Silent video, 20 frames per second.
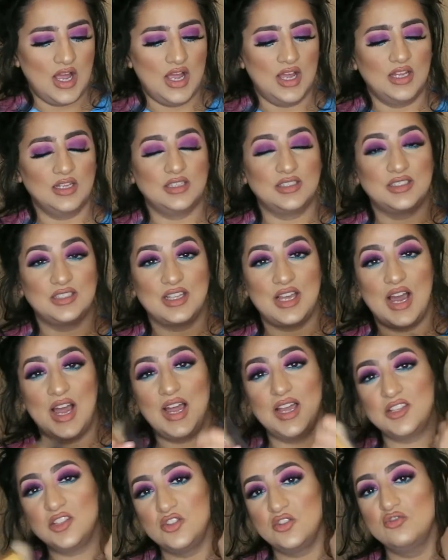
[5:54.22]
and
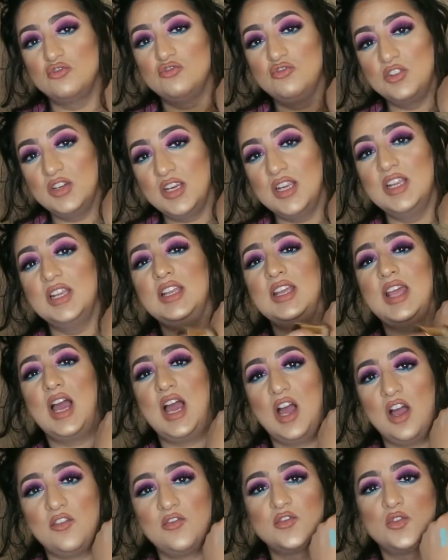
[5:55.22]
guys you really
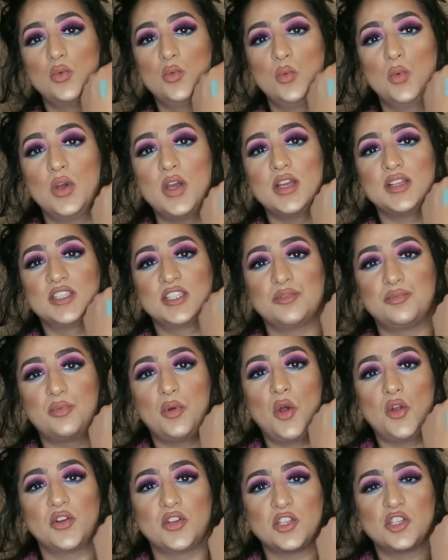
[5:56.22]
have to work this
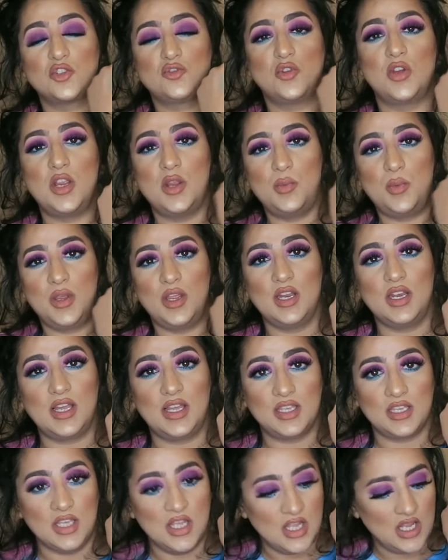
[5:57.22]
product straight away
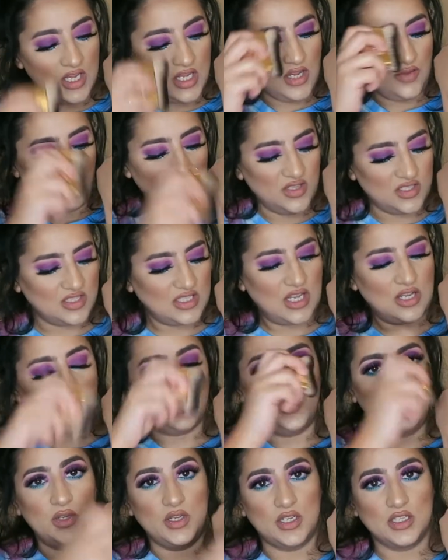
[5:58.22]
like if you start
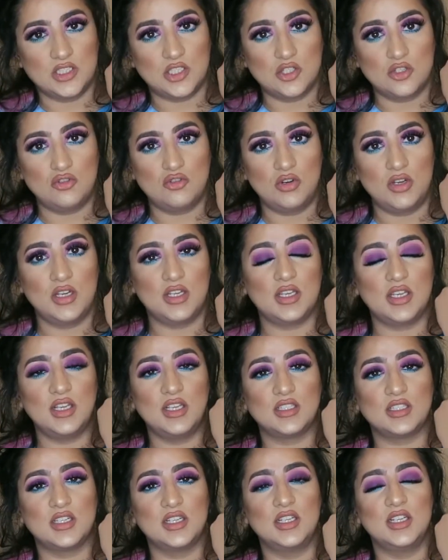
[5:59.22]
doing a streak
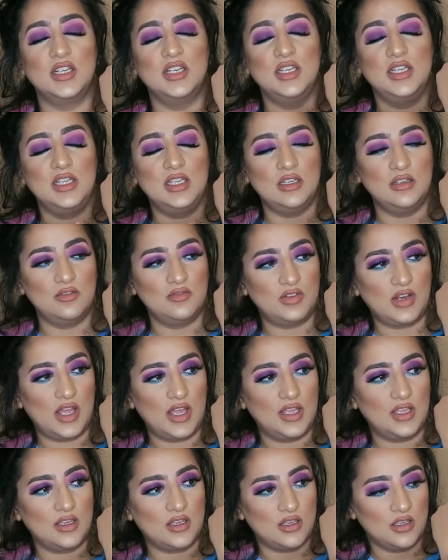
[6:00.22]
it's gonna leave
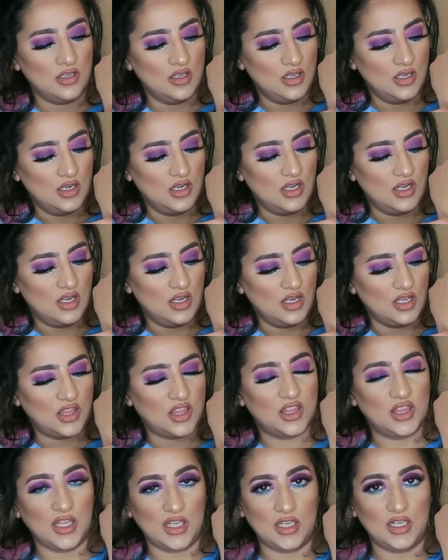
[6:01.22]
like a
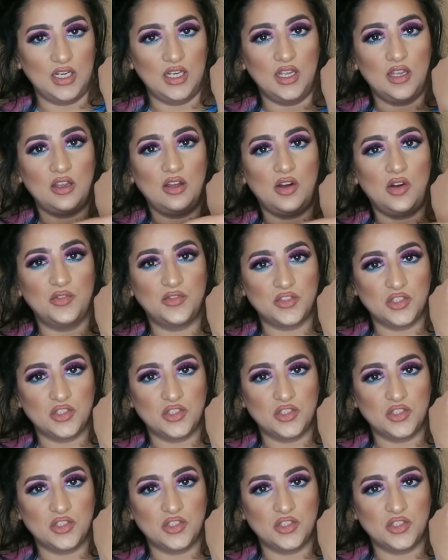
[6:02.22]
thick layer of